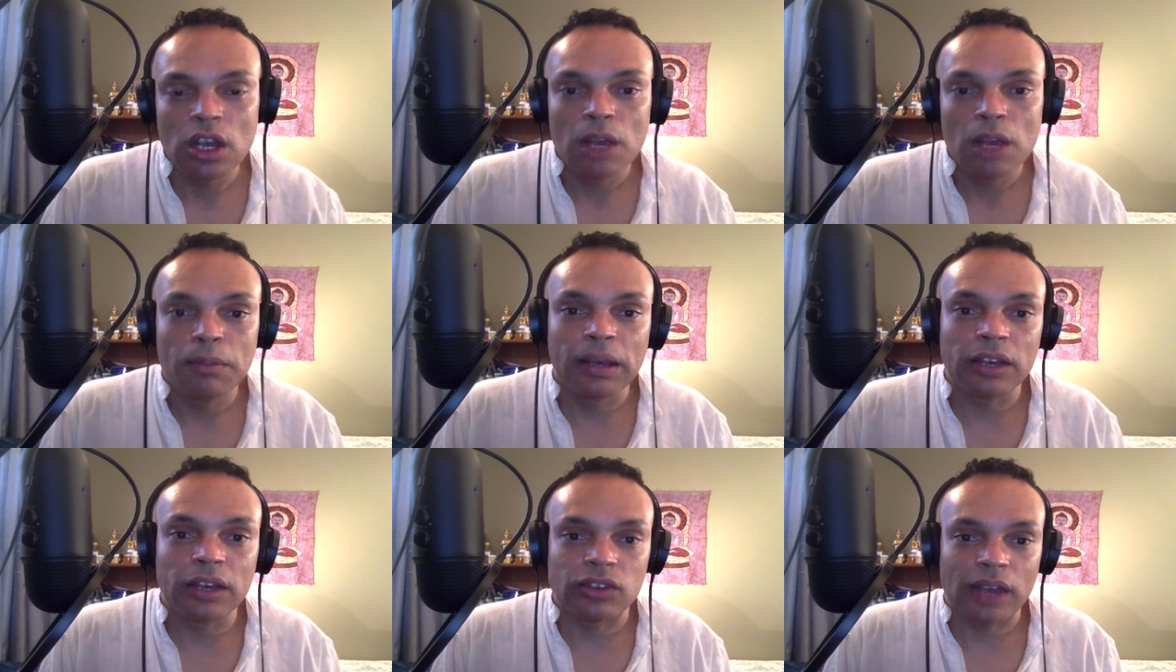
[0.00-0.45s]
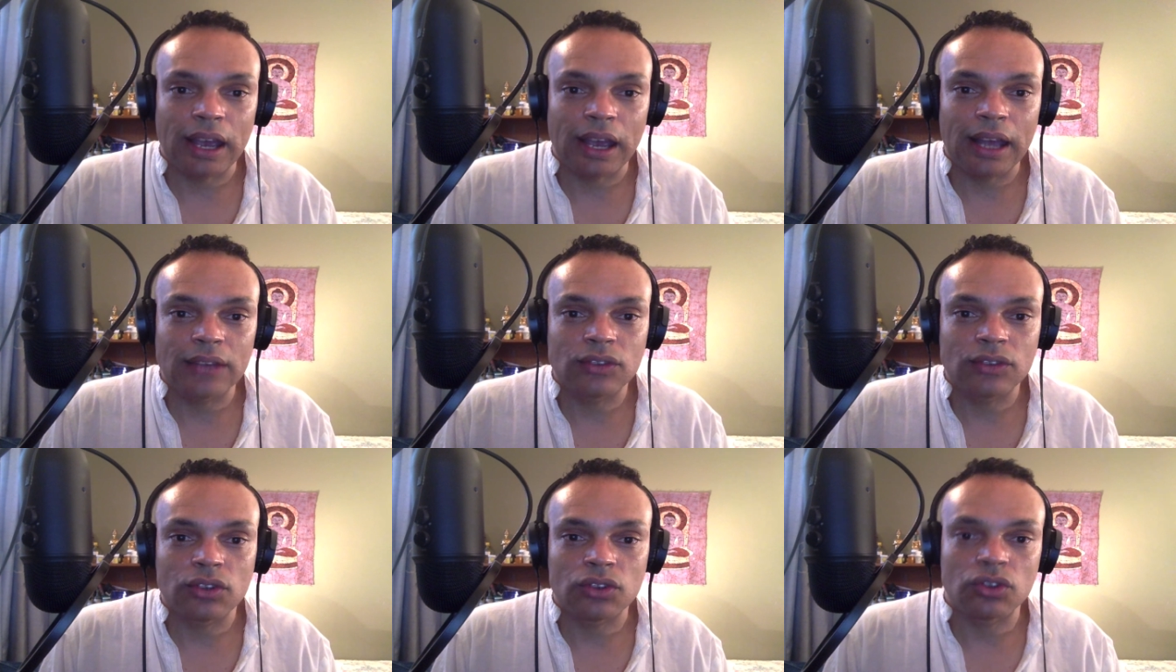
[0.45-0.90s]
because our
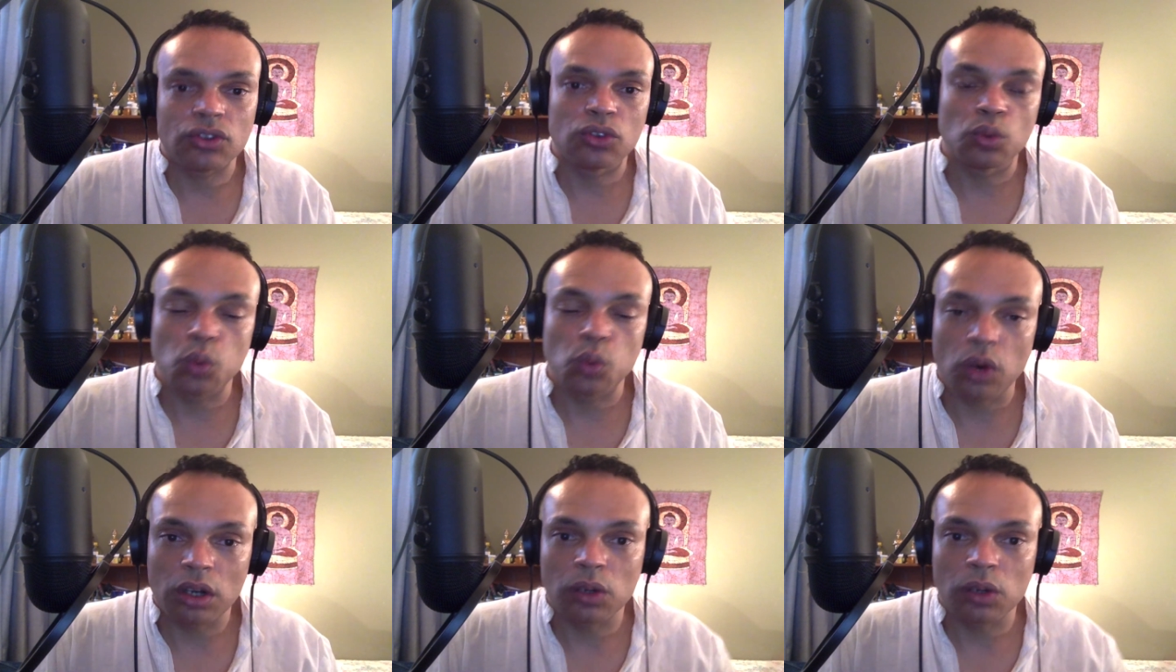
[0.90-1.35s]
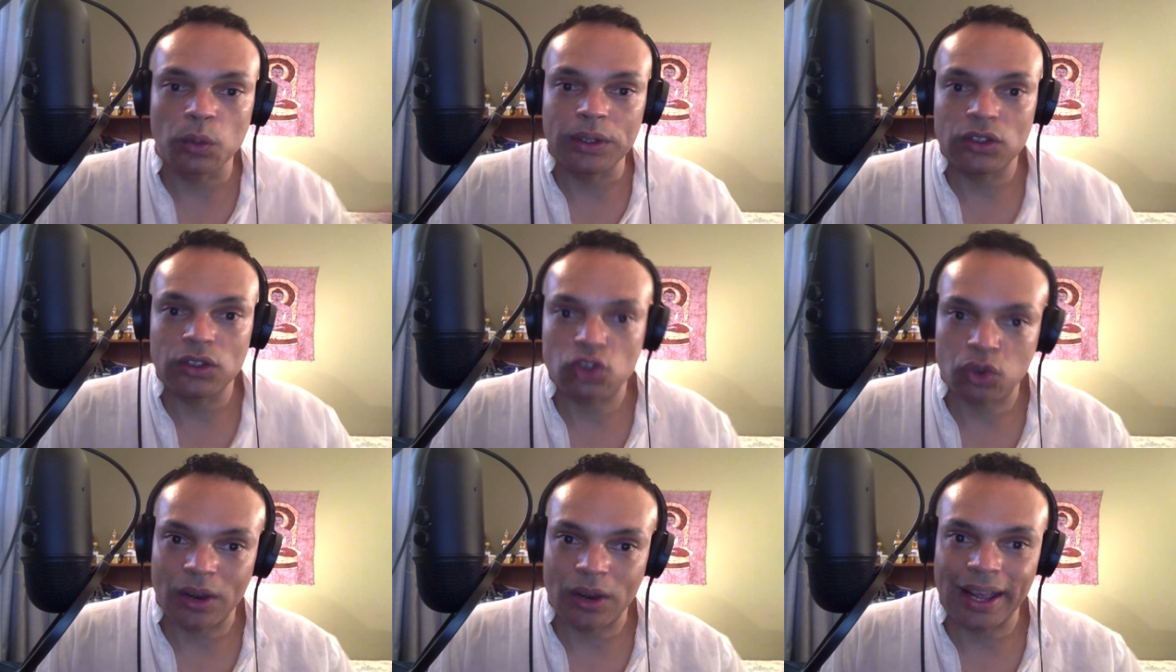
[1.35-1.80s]
ancestors worked with
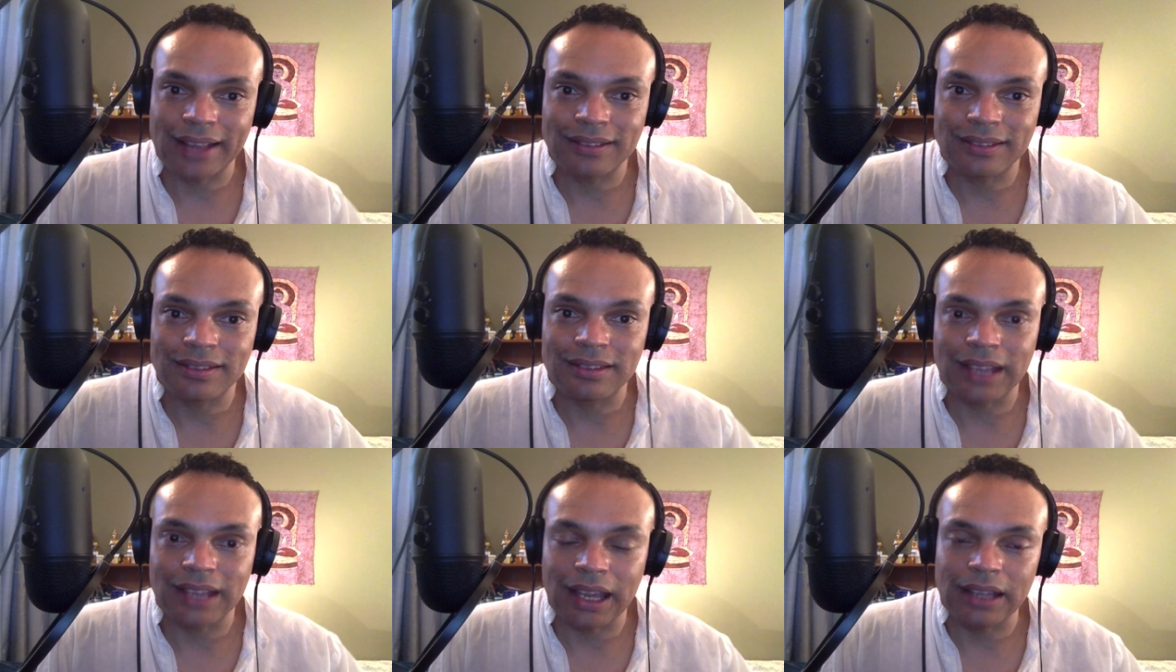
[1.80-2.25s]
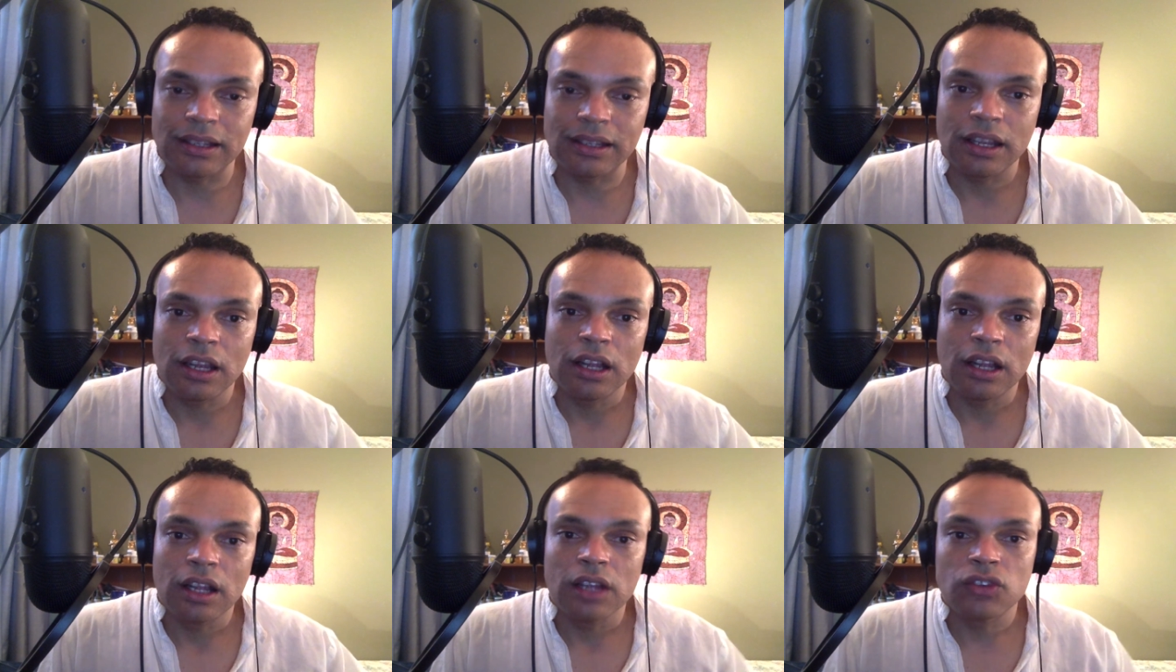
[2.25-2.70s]
trance state
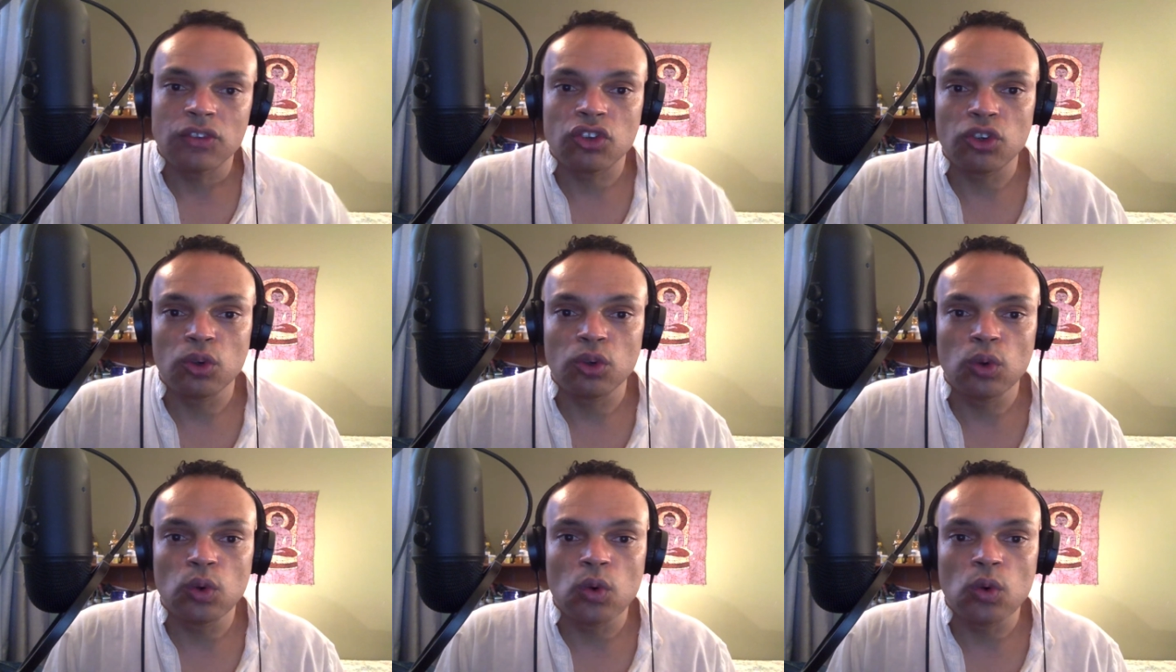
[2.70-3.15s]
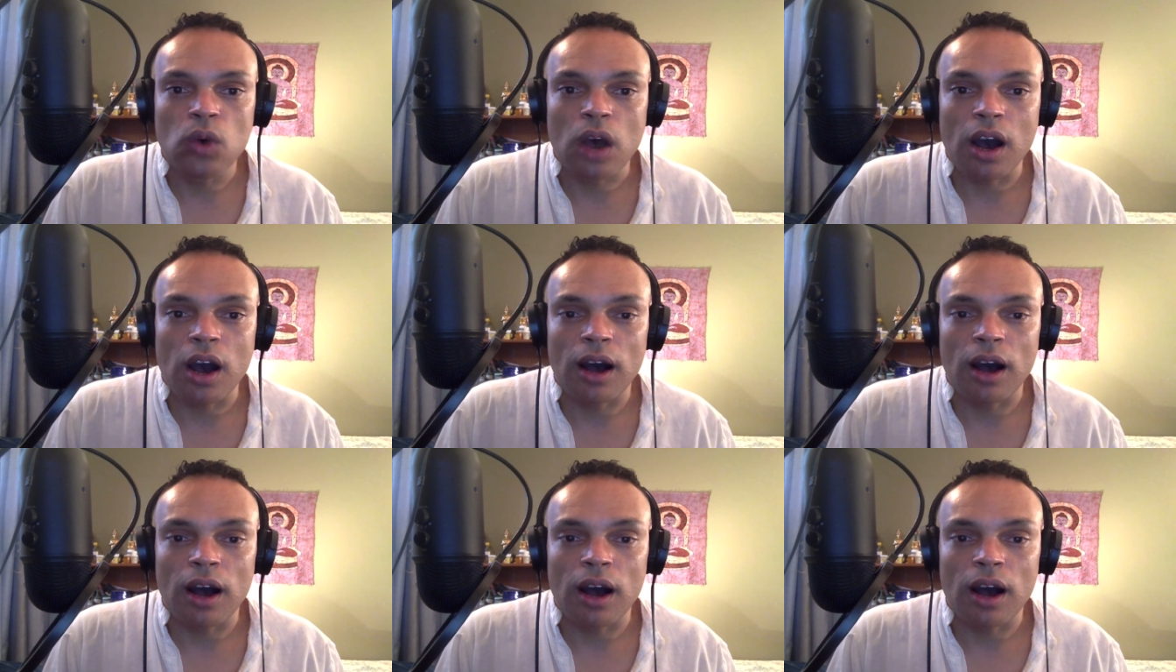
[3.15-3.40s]
to,